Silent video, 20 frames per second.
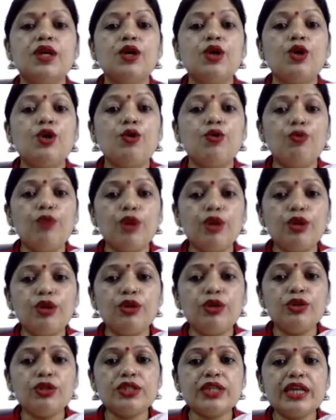what do
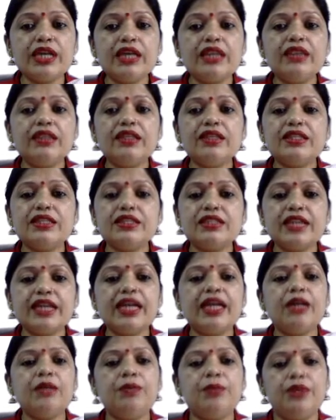you see in the
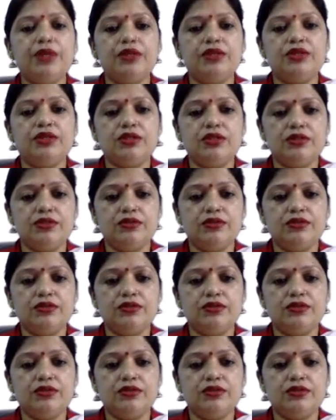second picture?